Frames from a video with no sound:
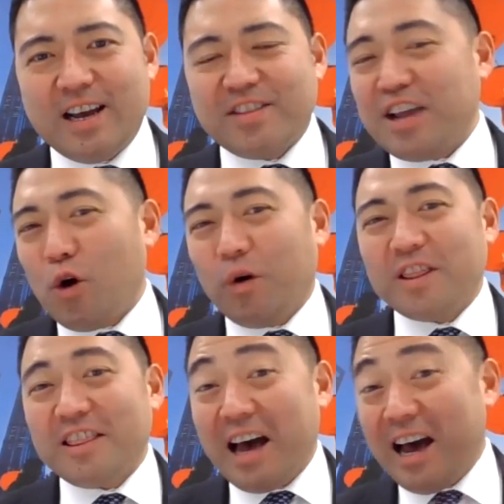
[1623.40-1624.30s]
They know a
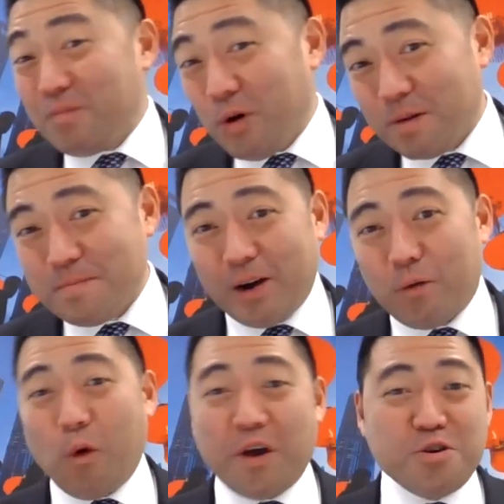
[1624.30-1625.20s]
lot more
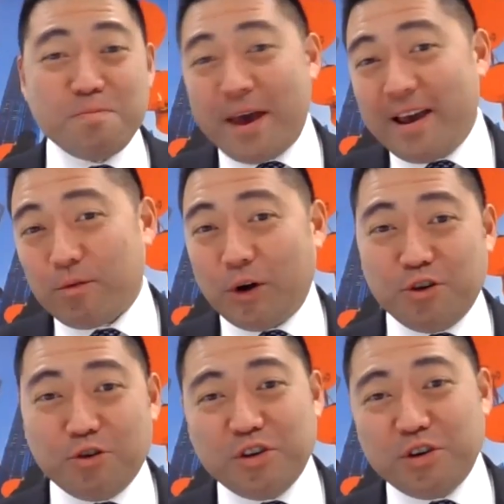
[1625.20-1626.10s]
about what you pay, what
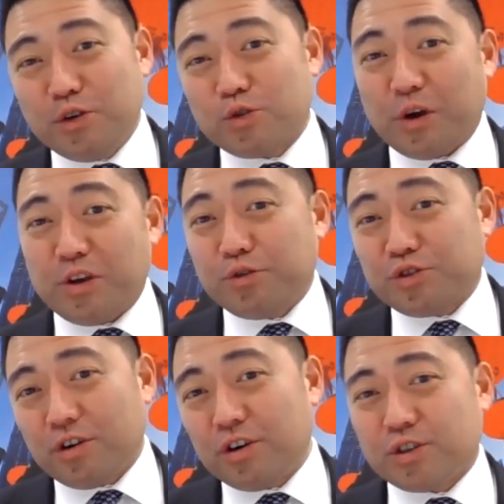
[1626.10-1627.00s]
you use, what you
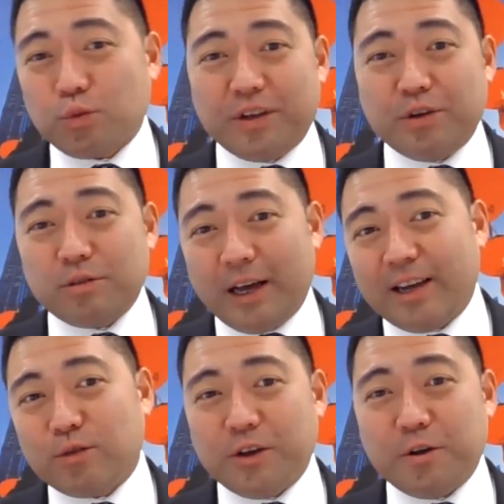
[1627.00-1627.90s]
search, what you
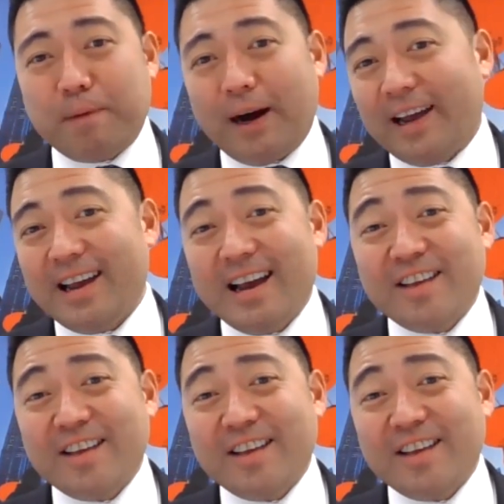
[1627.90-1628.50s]
like, what you buy.